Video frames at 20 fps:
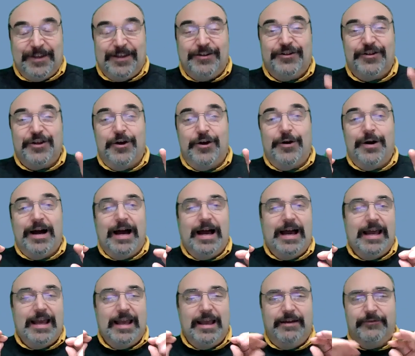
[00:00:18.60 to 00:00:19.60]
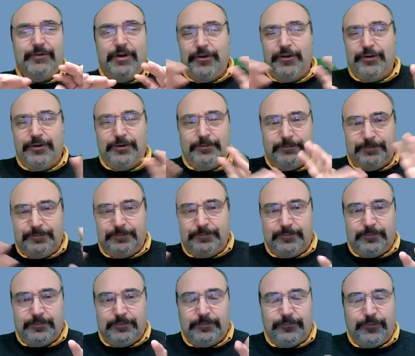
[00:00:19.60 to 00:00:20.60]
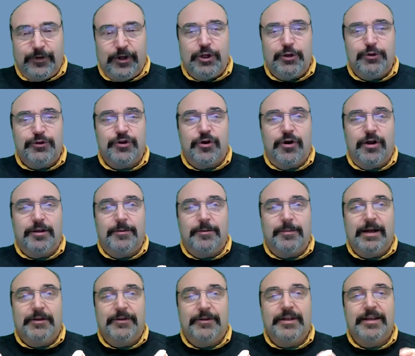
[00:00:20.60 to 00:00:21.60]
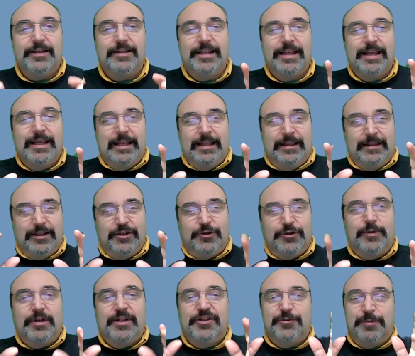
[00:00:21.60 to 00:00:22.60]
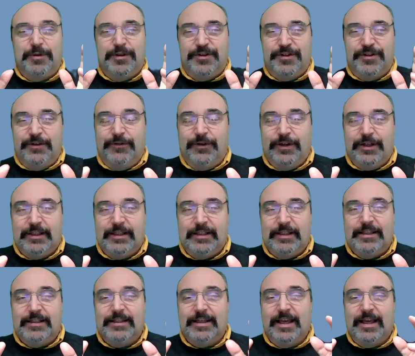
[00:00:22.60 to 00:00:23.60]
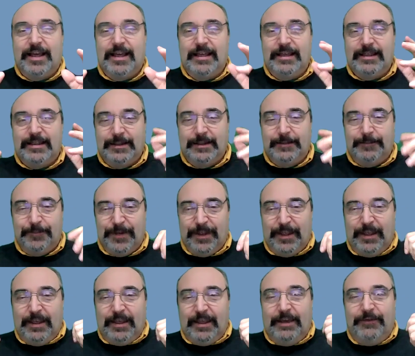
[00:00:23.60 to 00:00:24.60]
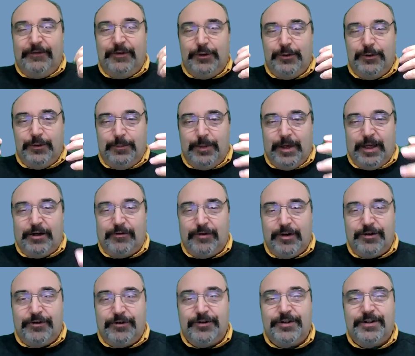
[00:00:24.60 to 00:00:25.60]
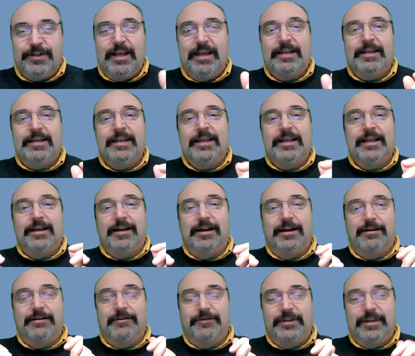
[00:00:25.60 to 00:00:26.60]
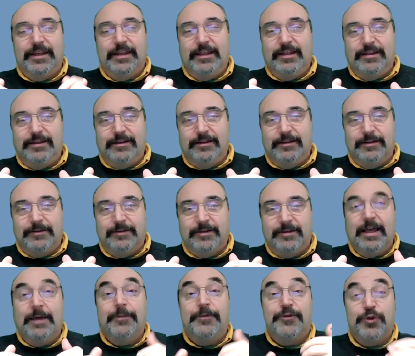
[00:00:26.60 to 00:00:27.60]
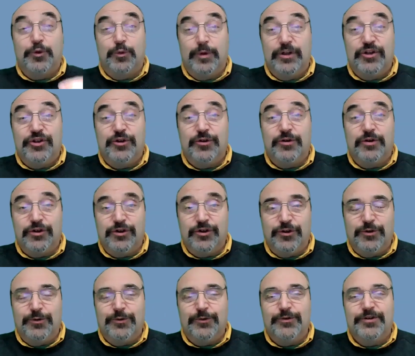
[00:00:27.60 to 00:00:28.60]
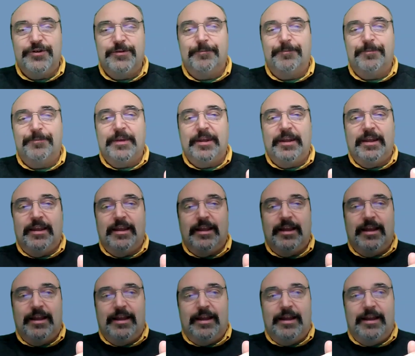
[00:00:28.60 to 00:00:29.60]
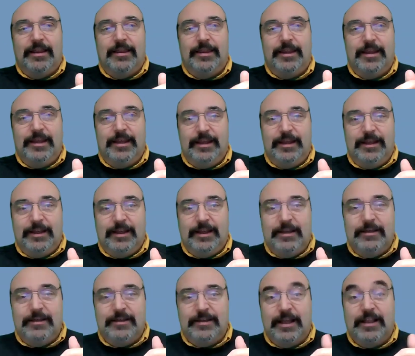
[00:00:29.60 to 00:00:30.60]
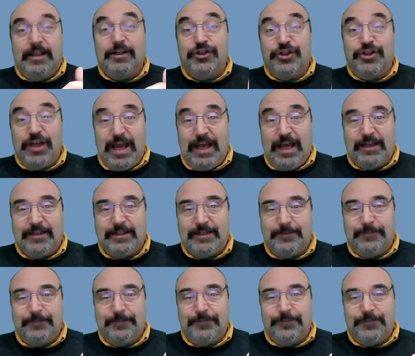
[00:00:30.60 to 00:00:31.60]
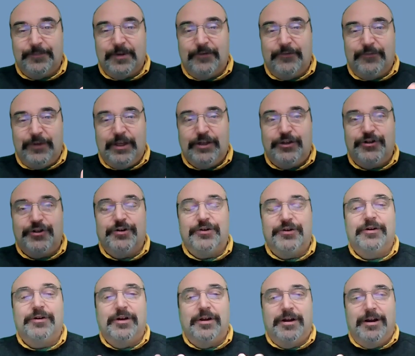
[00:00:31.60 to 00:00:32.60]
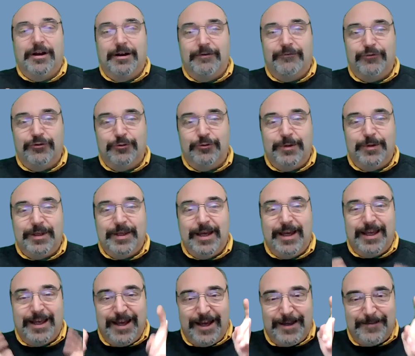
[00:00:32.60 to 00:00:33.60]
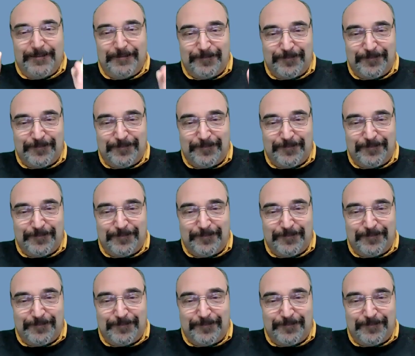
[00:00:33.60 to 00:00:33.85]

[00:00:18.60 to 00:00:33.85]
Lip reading: So I have other videos all about this. This one is specifically designed to give you a better understanding of the depth to which you can use the Intellichat feature of Ruby AI.